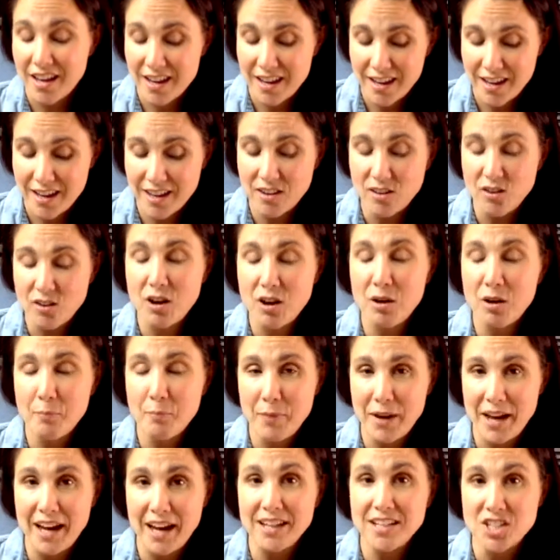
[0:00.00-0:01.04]
it'll come
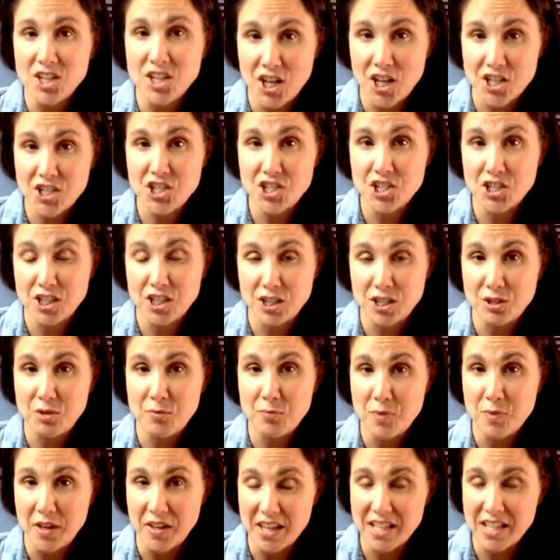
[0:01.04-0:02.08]
back to haunt you a little
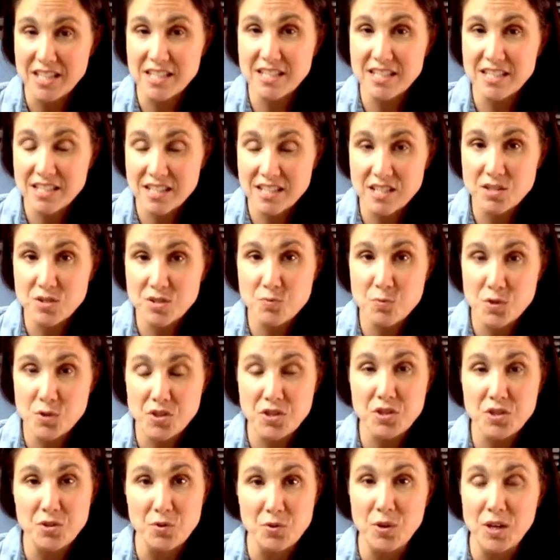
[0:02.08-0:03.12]
bit. It sticks
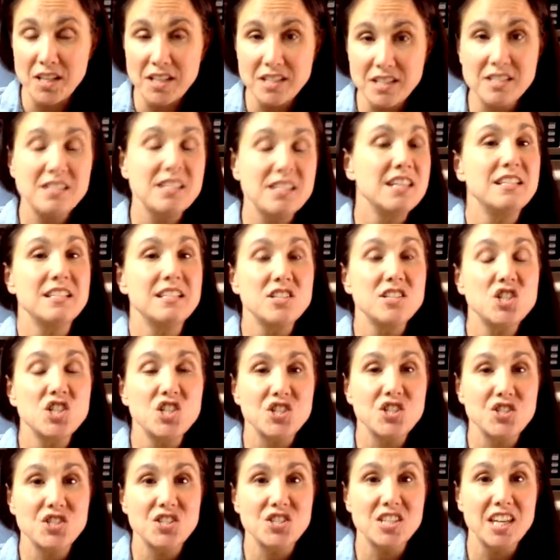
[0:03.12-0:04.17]
with you and stays into
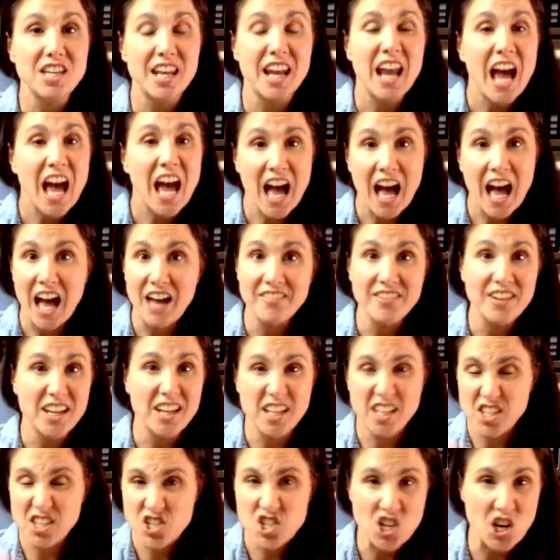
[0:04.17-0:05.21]
your skin. I've
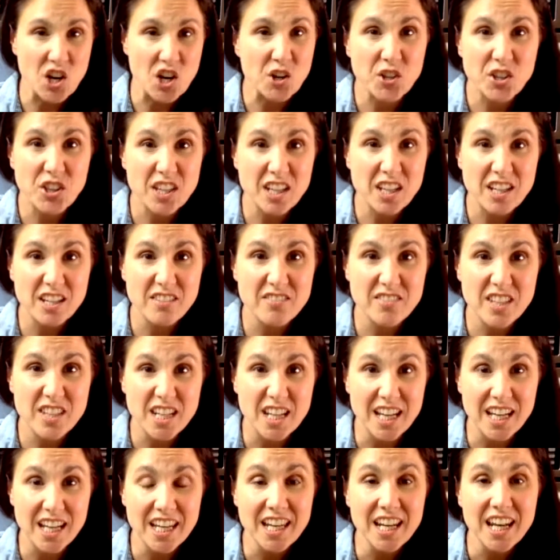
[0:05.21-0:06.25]
gotten in the shower at the end of the
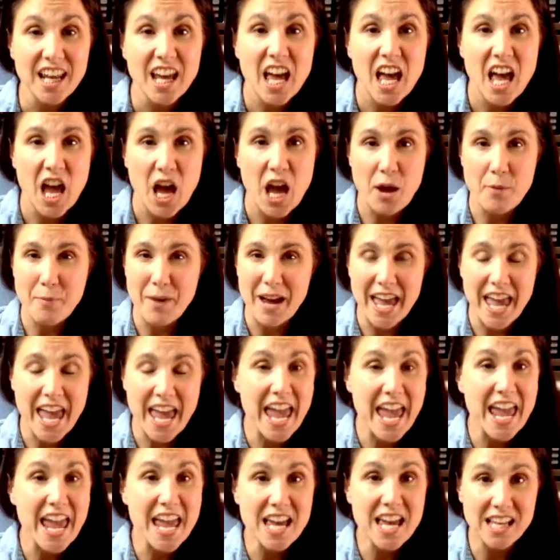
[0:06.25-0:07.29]
night, and my
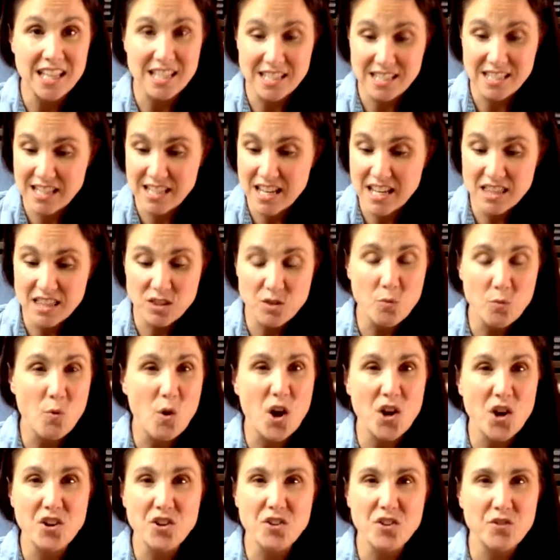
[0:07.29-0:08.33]
hands hit the
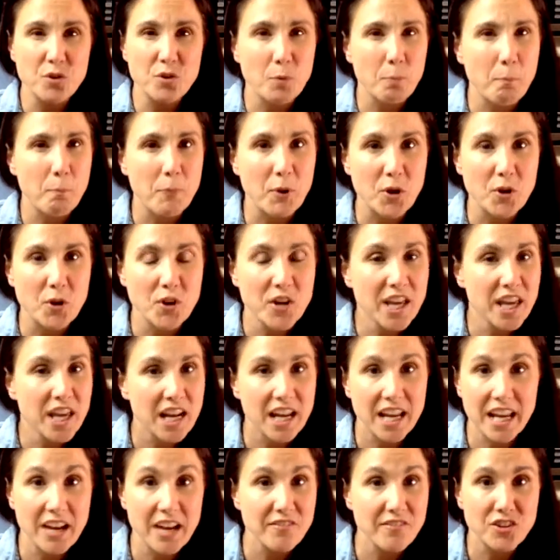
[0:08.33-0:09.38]
water and they're burning, and I
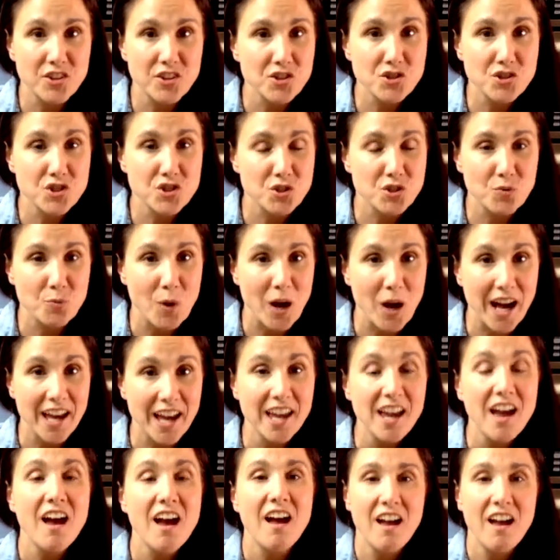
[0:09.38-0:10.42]
haven't understood why.
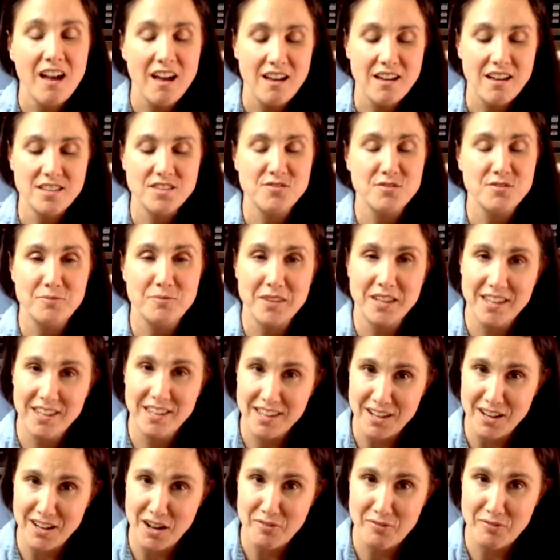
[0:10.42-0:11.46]
It's from the
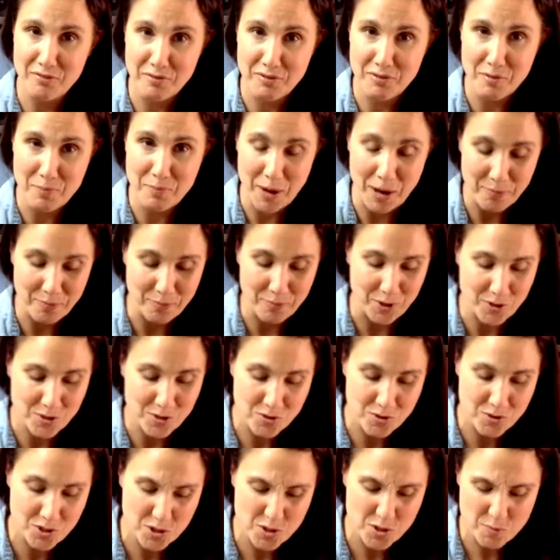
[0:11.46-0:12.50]
heat off of the pepper.
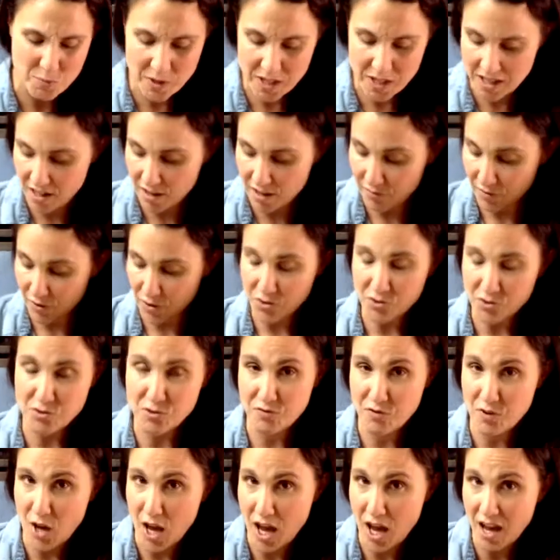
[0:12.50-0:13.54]
So just be careful. So
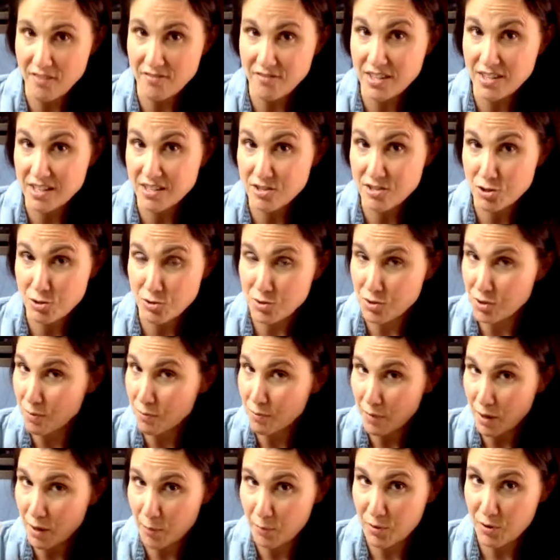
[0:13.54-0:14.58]
if you have these, use them.
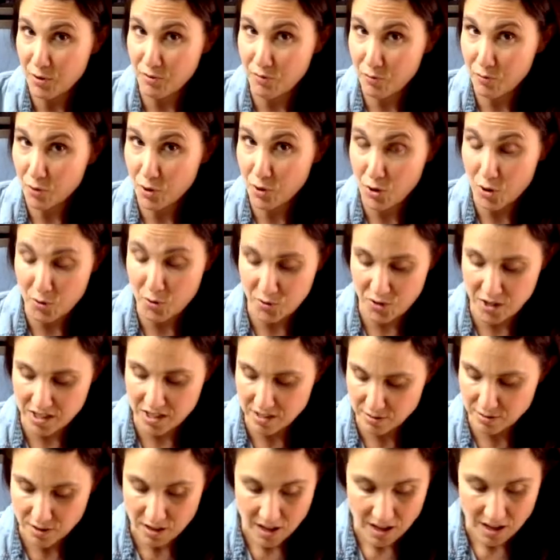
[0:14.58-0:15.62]
I'm going to forego
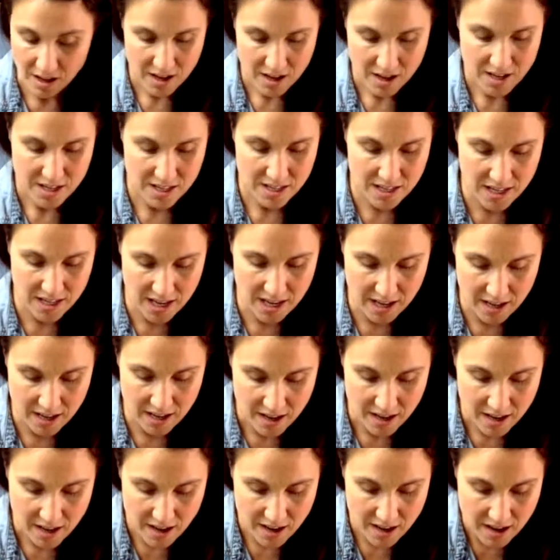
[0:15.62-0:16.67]
these today.
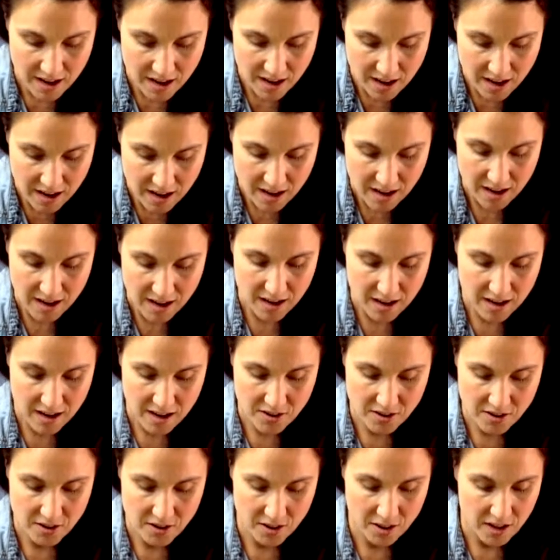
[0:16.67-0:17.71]
And
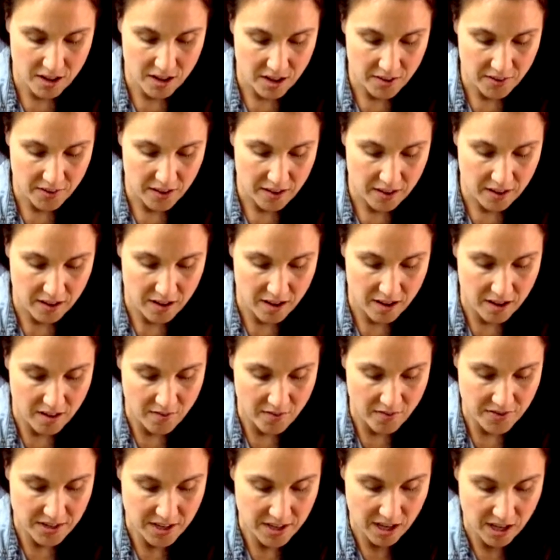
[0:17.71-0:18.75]
you're going to cut it
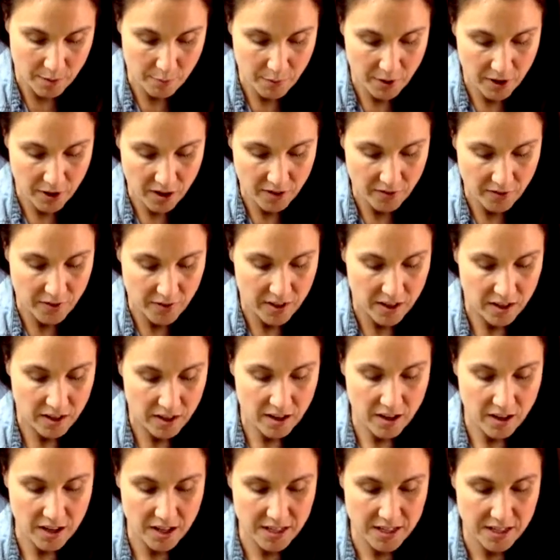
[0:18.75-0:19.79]
top off,
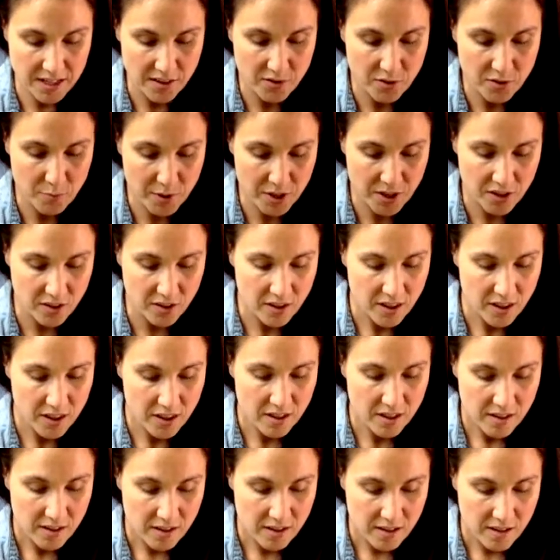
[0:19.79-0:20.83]
cut it down the middle.
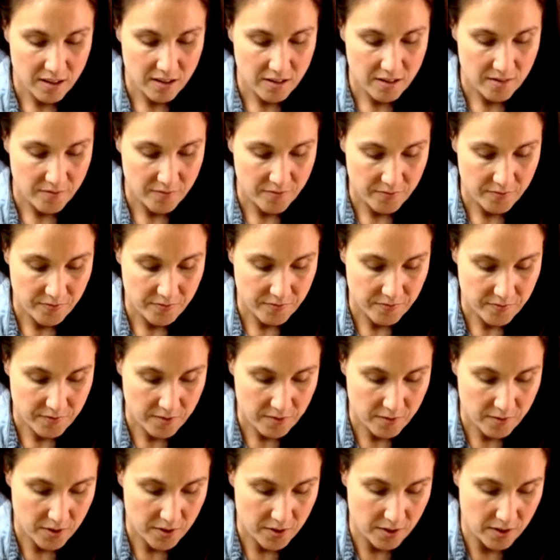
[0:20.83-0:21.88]

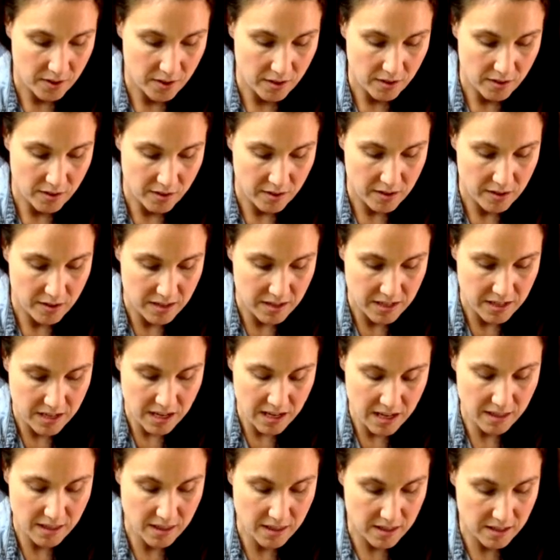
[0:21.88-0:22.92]
We're going to
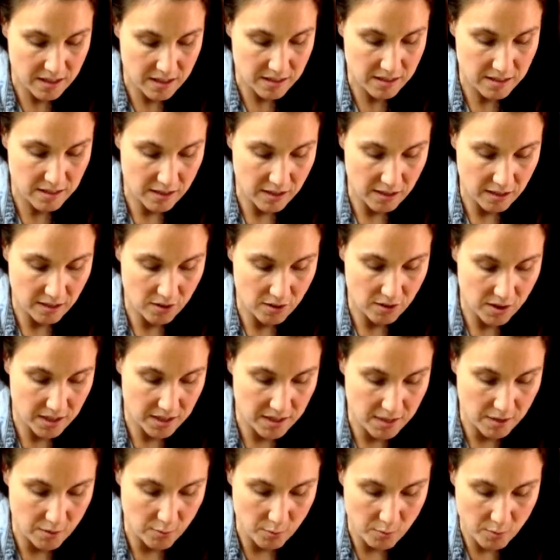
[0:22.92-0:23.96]
take these, I'll cut it
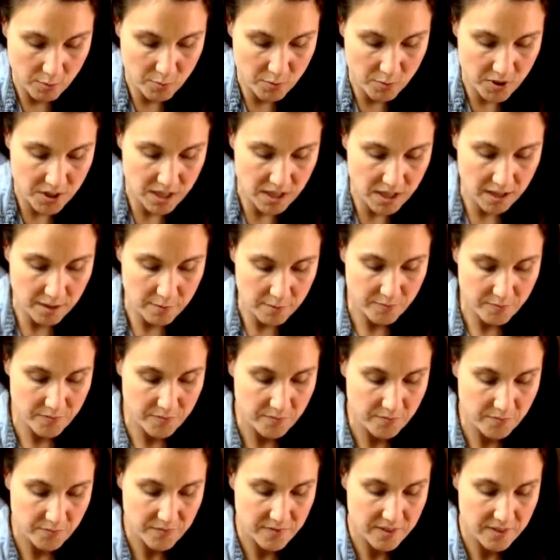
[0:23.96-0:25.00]
down one more time.
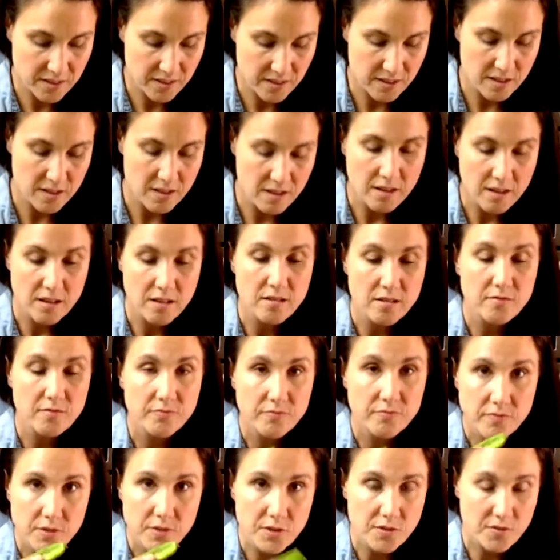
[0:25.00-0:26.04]

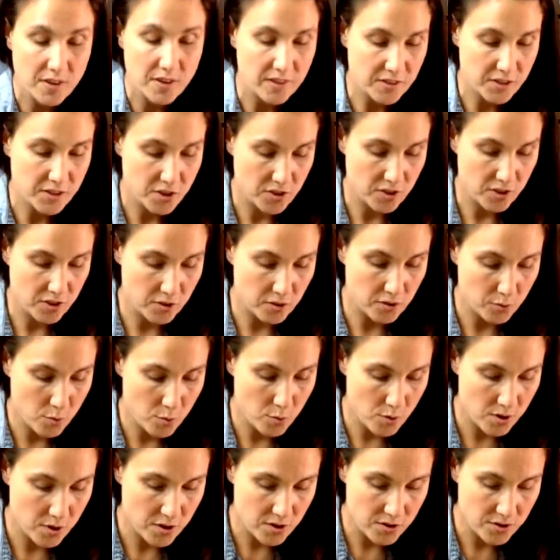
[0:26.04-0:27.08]
You've got your little
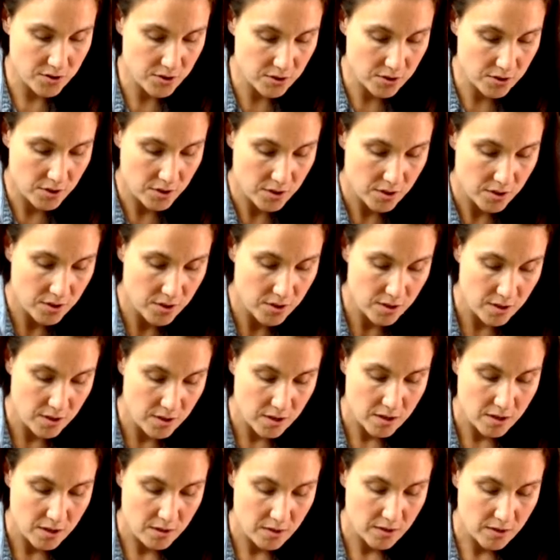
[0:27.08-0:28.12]
quarters.
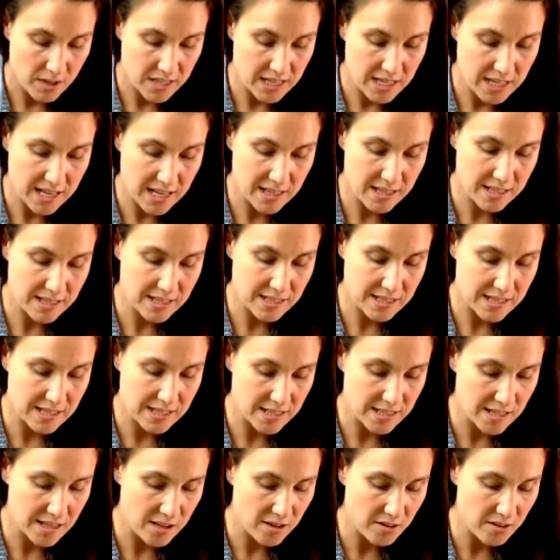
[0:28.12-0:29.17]
I'm going to take the
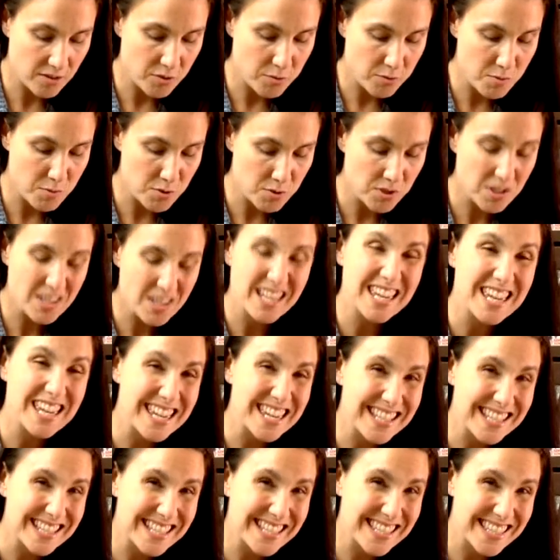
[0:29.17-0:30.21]
seeds out. Most of the
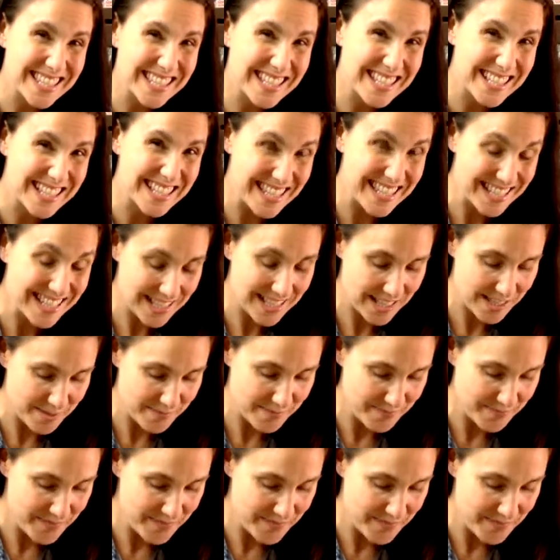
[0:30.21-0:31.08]
heat's in the seeds.